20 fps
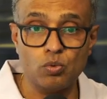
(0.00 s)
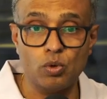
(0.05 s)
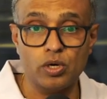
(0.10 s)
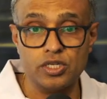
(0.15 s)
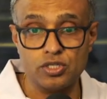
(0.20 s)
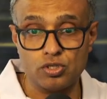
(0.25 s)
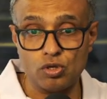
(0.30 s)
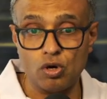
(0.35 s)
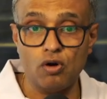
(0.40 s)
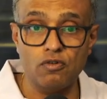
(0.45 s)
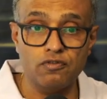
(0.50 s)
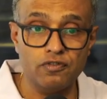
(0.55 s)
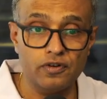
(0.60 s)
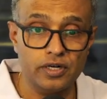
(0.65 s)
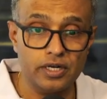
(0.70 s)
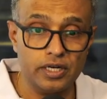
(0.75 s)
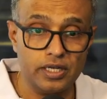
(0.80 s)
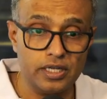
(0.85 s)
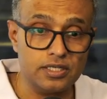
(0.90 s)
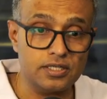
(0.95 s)
What is
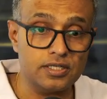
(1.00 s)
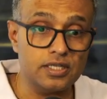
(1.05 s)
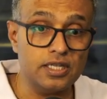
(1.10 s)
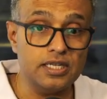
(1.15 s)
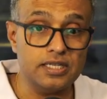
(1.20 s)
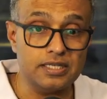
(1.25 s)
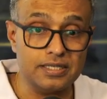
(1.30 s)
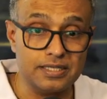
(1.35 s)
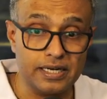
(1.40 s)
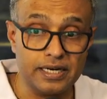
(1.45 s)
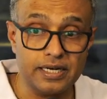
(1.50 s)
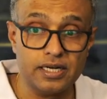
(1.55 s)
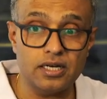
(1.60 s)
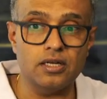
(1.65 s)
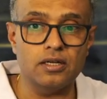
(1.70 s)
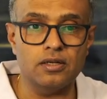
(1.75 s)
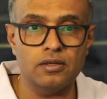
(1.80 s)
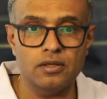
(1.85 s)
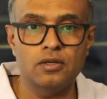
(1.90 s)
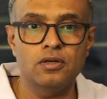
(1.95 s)
offered is the Z,
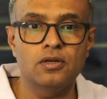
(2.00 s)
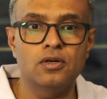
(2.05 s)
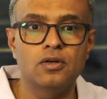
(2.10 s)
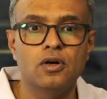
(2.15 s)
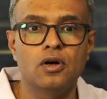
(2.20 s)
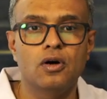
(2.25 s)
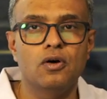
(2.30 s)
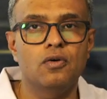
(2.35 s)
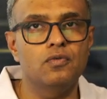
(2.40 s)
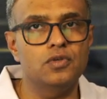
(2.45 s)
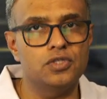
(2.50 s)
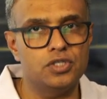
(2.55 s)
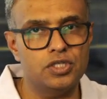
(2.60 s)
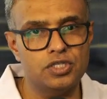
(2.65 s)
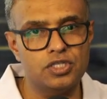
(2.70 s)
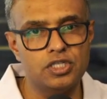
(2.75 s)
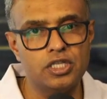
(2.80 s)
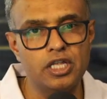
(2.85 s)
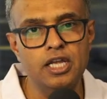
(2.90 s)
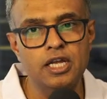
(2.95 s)
which
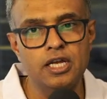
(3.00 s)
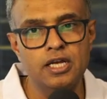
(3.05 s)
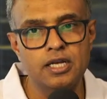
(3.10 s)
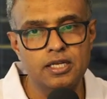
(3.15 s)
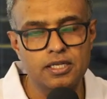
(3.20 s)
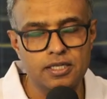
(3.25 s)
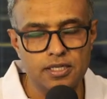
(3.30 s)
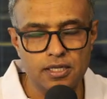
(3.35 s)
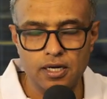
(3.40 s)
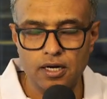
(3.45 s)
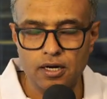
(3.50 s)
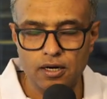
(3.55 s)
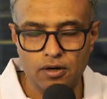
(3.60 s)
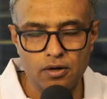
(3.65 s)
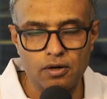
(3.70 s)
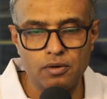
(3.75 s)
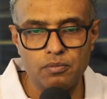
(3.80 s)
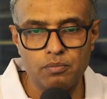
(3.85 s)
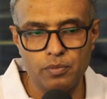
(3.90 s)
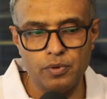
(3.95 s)
is the
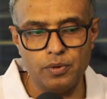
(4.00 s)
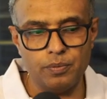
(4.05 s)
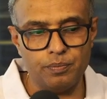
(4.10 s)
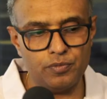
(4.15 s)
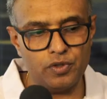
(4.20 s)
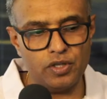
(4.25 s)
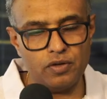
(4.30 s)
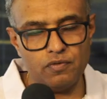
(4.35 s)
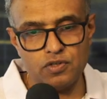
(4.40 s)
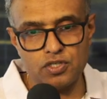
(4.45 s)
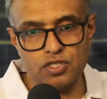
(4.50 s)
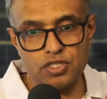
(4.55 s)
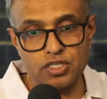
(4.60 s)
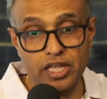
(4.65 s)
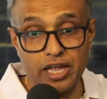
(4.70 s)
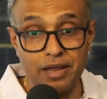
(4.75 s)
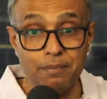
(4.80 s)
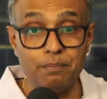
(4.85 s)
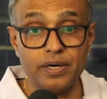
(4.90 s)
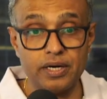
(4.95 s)

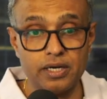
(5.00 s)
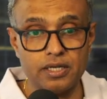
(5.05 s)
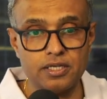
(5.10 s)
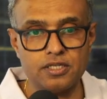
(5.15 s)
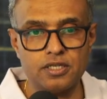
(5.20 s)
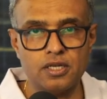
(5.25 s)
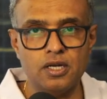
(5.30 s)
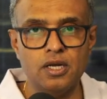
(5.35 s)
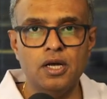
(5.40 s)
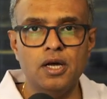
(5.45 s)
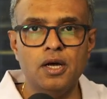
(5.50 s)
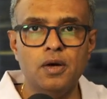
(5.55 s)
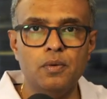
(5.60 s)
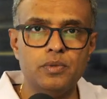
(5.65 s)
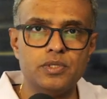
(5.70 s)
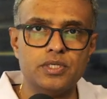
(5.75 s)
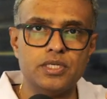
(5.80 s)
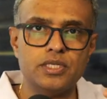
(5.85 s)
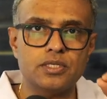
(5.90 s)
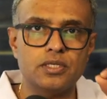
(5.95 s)
impedance,
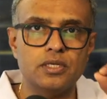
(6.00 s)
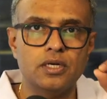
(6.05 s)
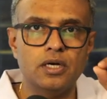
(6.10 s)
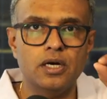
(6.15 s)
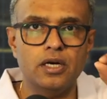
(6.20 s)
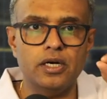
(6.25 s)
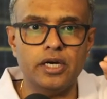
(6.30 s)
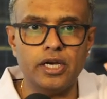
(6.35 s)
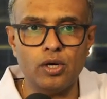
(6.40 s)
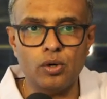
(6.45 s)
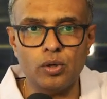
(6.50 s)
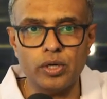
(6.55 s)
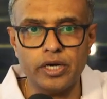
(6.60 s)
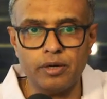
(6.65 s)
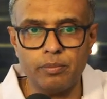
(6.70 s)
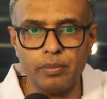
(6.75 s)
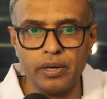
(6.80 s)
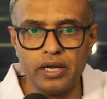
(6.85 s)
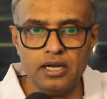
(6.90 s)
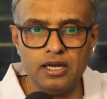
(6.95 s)
which is
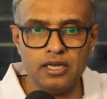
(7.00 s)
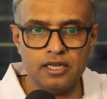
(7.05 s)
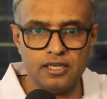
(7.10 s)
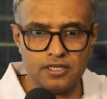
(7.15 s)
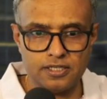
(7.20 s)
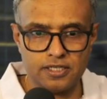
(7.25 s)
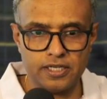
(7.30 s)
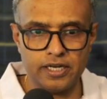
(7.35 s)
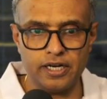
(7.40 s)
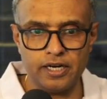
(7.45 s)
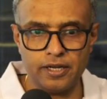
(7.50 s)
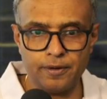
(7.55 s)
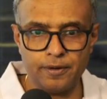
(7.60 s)
denoted by Z.